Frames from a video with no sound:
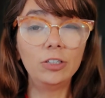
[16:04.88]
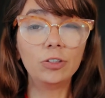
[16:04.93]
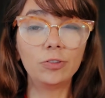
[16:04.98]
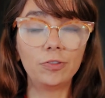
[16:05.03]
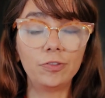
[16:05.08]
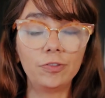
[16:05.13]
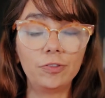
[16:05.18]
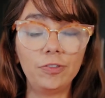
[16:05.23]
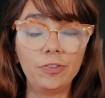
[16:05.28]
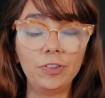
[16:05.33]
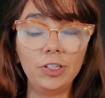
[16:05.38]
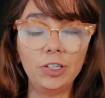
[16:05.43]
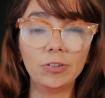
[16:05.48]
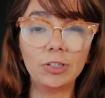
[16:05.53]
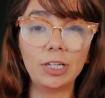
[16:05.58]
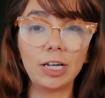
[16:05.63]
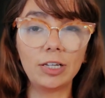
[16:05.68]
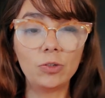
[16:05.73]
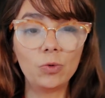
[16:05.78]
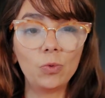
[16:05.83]
to feel
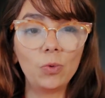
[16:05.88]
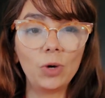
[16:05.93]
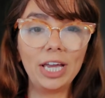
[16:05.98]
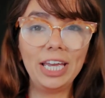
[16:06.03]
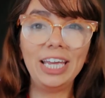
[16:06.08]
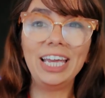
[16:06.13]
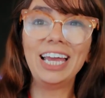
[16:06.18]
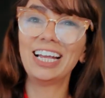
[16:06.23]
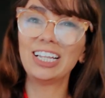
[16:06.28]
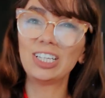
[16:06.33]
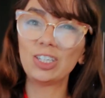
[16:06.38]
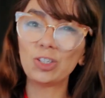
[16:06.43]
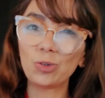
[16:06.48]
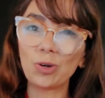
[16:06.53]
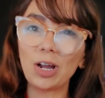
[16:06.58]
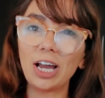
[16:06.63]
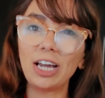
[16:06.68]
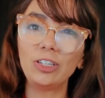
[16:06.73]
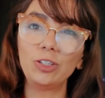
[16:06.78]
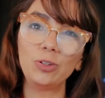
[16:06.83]
that way,
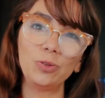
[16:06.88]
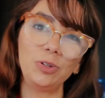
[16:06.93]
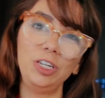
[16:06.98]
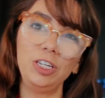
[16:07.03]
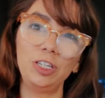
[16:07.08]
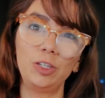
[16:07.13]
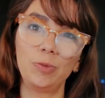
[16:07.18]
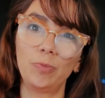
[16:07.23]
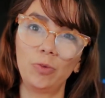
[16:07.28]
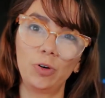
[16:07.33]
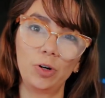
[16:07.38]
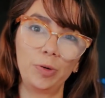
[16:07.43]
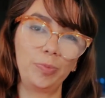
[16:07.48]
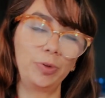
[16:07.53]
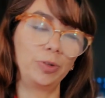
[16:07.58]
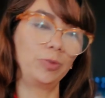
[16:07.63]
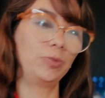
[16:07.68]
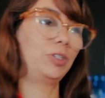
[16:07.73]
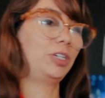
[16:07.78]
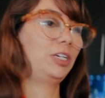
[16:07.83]
try to eat more
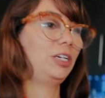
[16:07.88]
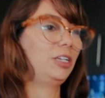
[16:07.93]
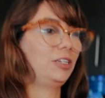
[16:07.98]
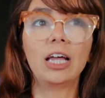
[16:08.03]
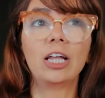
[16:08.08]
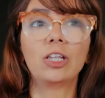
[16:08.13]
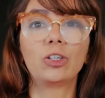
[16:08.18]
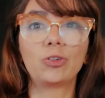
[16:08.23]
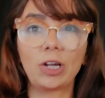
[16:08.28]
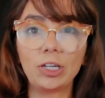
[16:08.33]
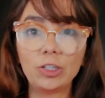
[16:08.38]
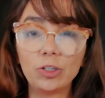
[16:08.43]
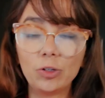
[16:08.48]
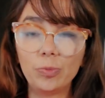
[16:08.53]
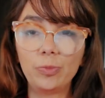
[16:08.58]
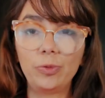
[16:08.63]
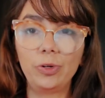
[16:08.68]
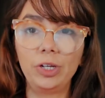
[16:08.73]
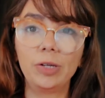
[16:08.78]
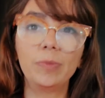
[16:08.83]
protein. Try to
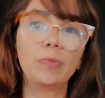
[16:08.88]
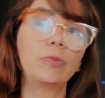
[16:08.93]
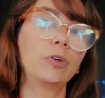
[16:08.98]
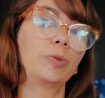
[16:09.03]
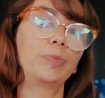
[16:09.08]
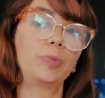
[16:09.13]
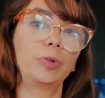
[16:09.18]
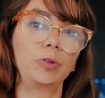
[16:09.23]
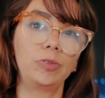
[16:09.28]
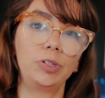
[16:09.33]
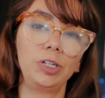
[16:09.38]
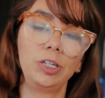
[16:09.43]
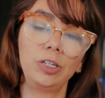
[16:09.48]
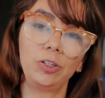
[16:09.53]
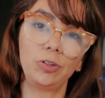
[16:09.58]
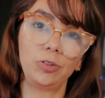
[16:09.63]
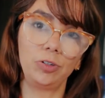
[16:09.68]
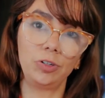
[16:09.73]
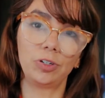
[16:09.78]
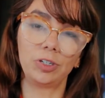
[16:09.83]
bring more protein
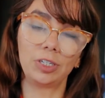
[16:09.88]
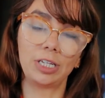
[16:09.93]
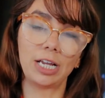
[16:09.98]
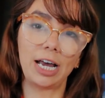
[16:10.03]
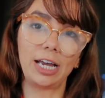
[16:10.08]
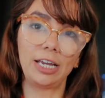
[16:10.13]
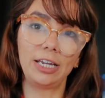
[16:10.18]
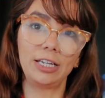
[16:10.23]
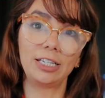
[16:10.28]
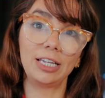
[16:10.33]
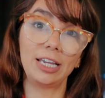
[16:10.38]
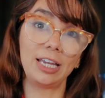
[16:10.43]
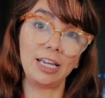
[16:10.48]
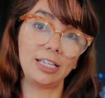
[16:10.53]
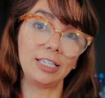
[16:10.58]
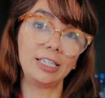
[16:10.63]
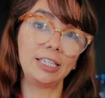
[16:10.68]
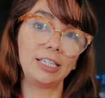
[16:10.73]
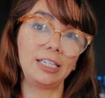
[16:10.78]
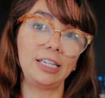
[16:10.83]
to your diet
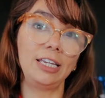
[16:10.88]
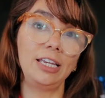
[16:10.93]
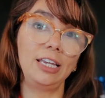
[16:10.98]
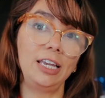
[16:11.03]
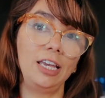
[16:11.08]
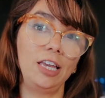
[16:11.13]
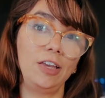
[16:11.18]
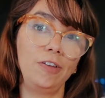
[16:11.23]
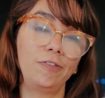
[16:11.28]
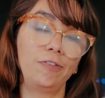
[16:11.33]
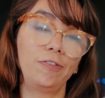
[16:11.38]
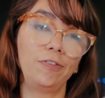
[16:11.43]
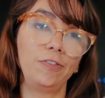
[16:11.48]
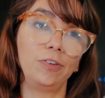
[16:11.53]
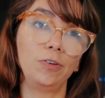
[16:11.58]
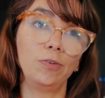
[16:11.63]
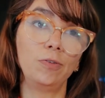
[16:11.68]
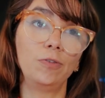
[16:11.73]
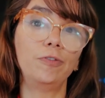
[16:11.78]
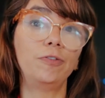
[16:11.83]
and see if
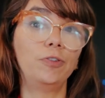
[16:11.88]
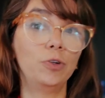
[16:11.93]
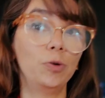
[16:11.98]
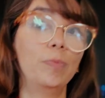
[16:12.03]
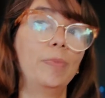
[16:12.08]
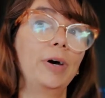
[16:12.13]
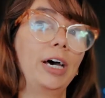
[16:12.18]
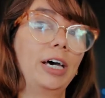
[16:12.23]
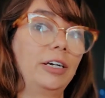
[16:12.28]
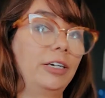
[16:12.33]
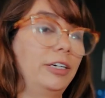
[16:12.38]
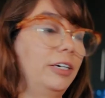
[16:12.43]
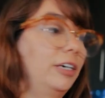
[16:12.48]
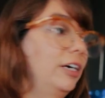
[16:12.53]
you feel better